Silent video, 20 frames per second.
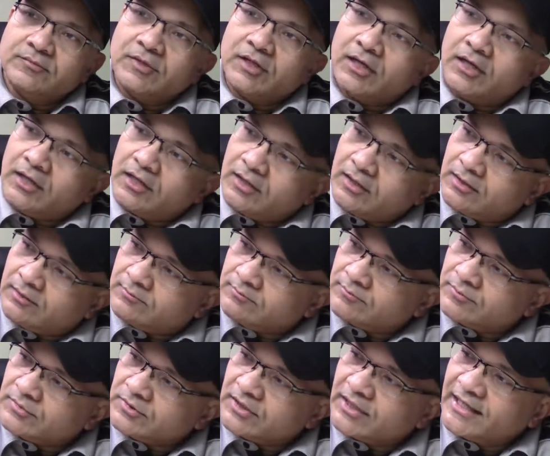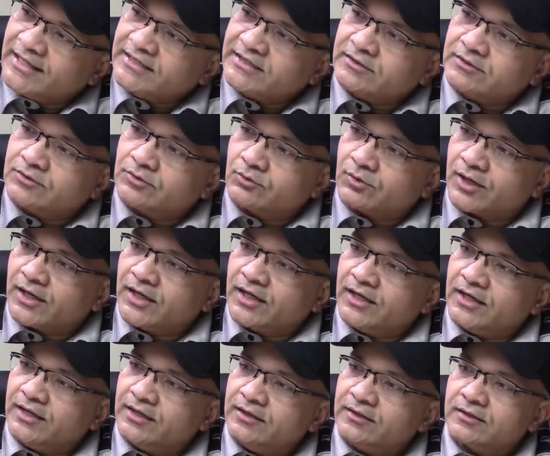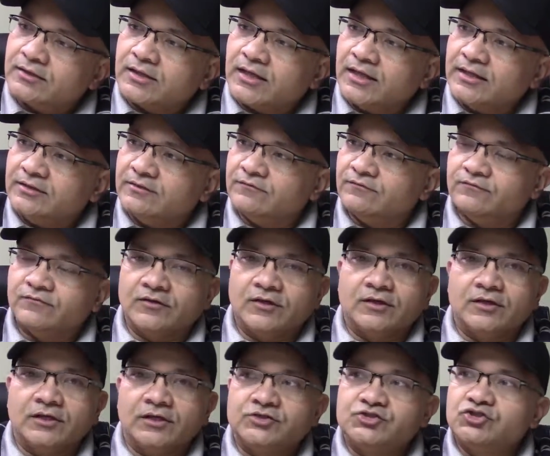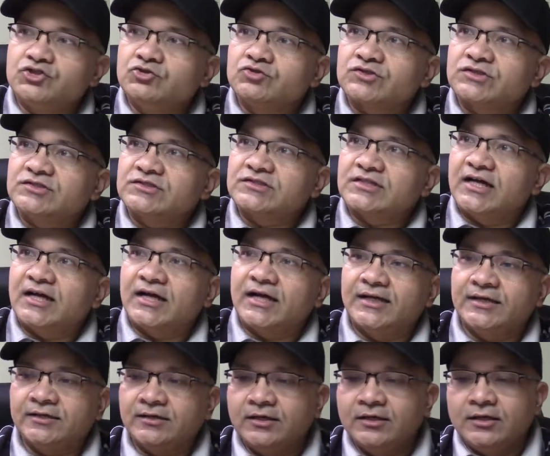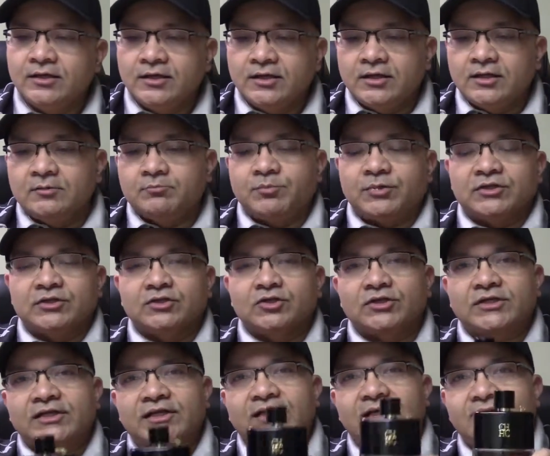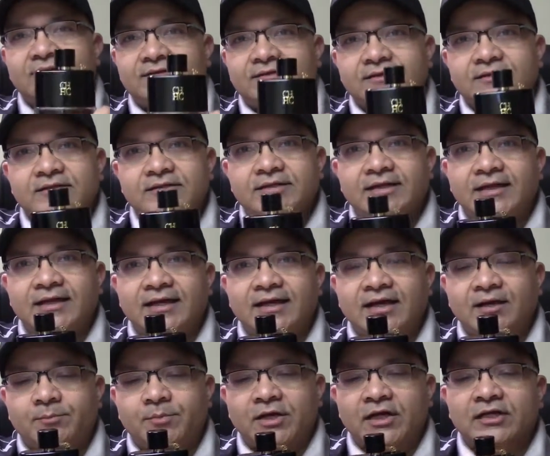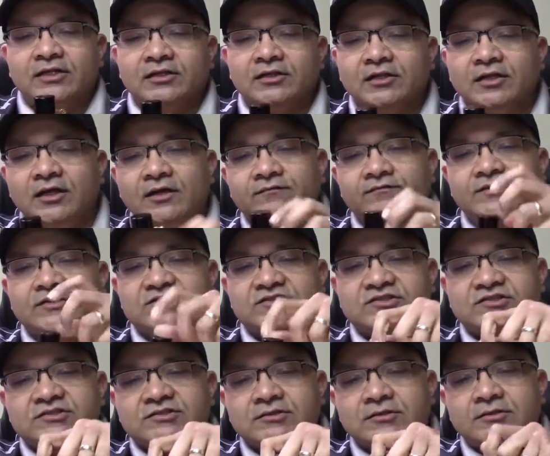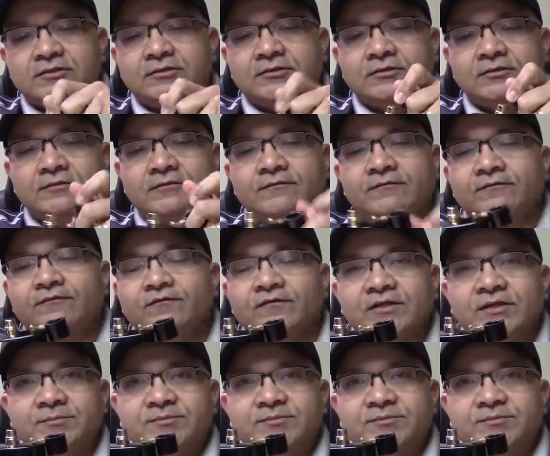light gray kind of juice inside. But look at the cap. I love this flip